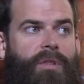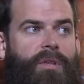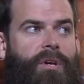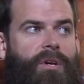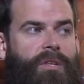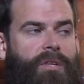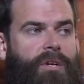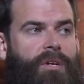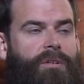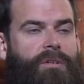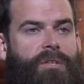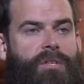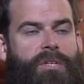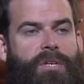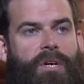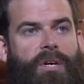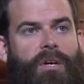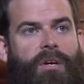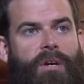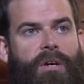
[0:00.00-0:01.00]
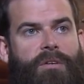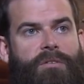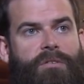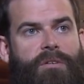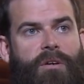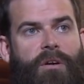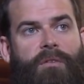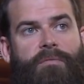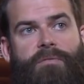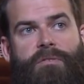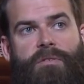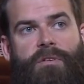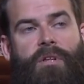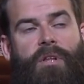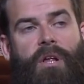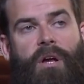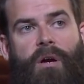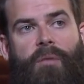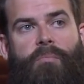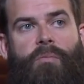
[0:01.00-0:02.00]
think at the end of the day, it actually offers a
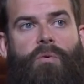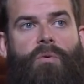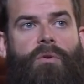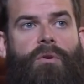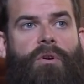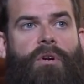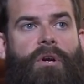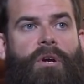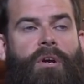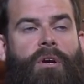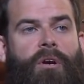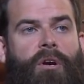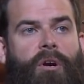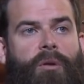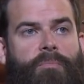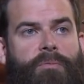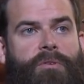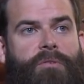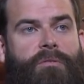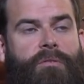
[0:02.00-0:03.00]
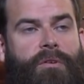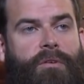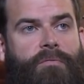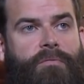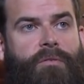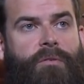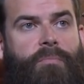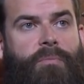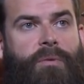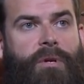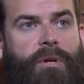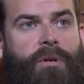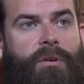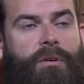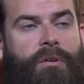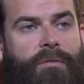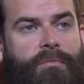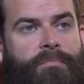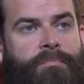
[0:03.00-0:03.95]
lot more opportunity for the player.